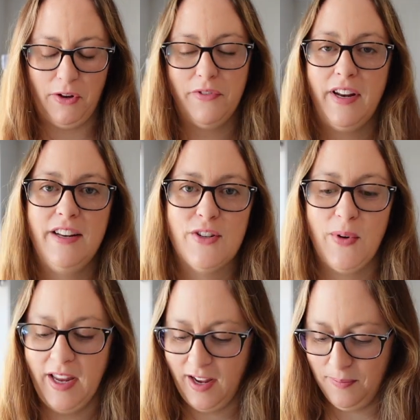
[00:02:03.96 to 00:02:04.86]
of it each
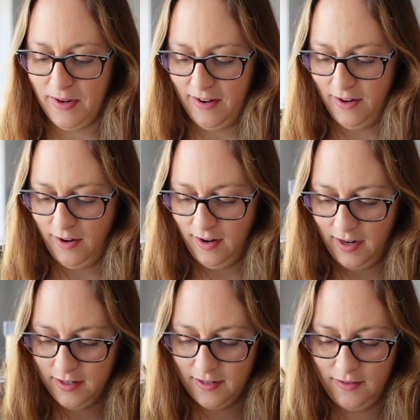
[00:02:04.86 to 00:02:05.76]
week, but no,
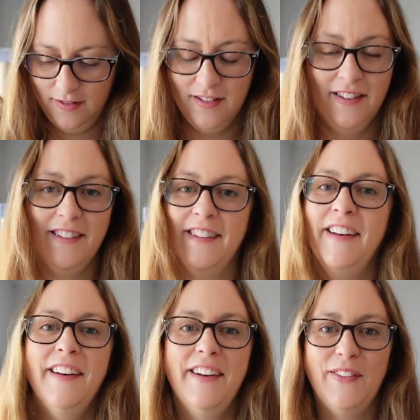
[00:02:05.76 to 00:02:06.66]
I just,
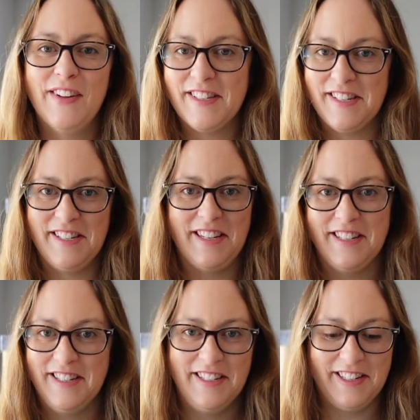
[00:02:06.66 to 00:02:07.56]
once I started
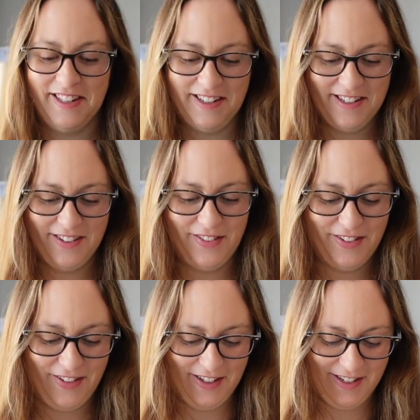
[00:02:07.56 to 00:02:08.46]
stitching it, I didn't want
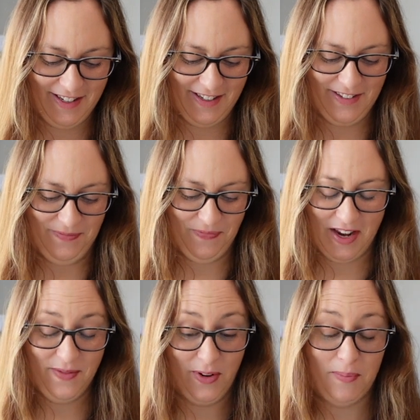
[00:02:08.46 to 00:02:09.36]
to finish it. I
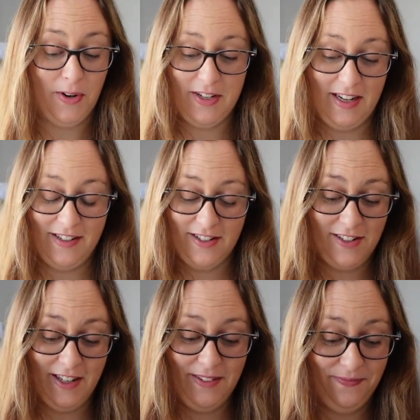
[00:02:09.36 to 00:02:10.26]
didn't want to put it down,
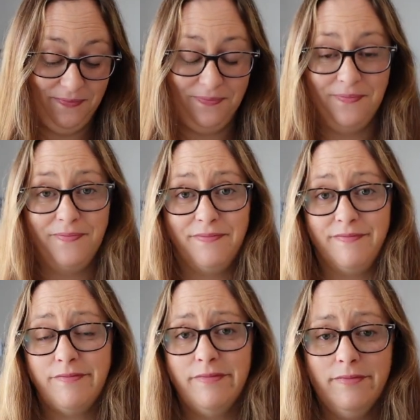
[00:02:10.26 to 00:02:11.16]
sorry.
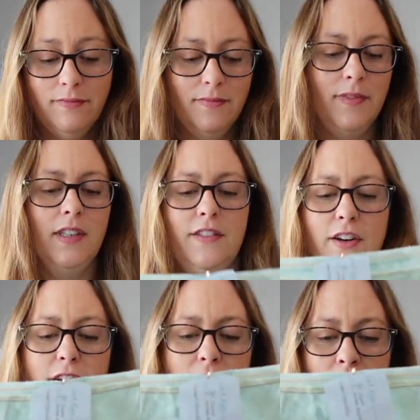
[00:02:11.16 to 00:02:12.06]

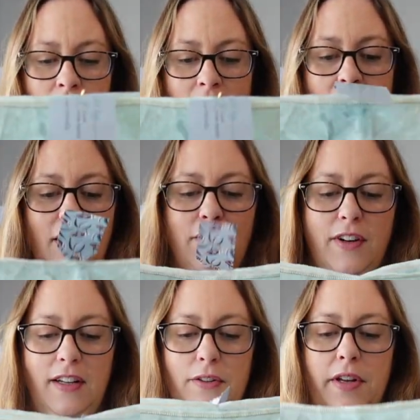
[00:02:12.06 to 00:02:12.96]
So,
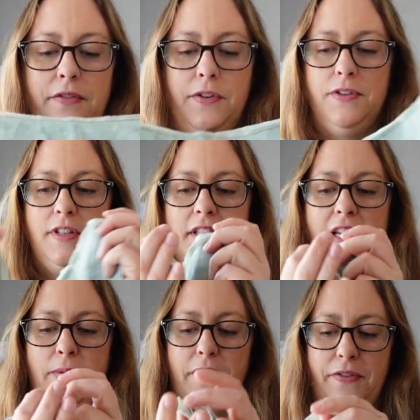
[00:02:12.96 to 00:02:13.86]
really looking forward to
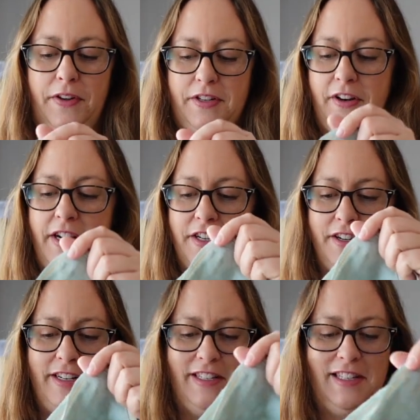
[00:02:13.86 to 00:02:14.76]
seeing what the first
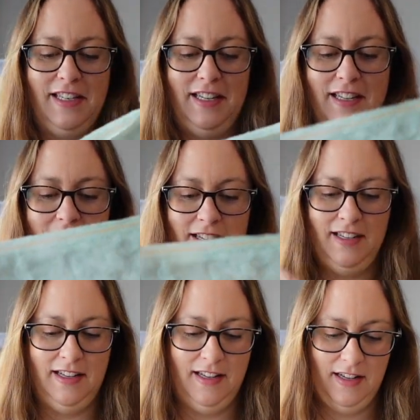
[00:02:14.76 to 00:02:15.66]
creature is.
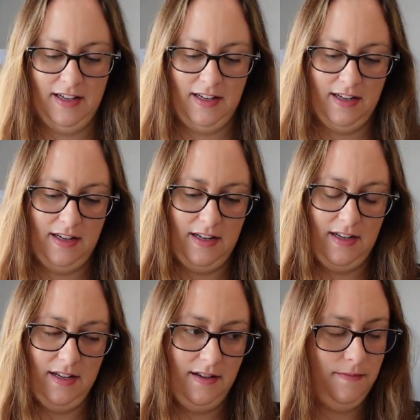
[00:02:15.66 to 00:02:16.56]

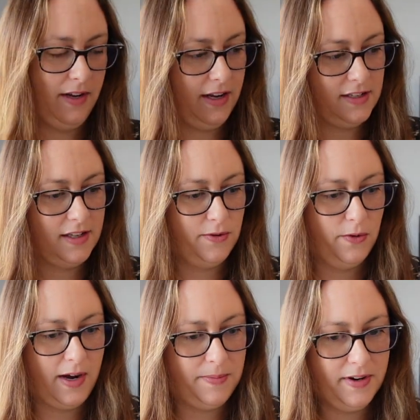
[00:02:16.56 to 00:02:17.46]
I guess that will
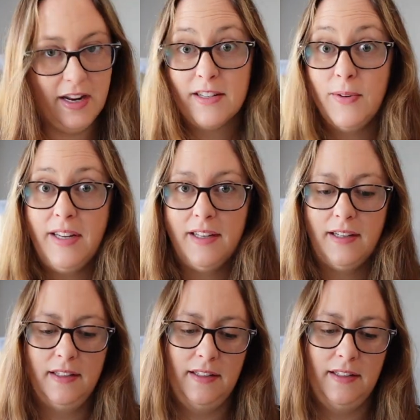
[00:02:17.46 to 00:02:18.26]
happen next week.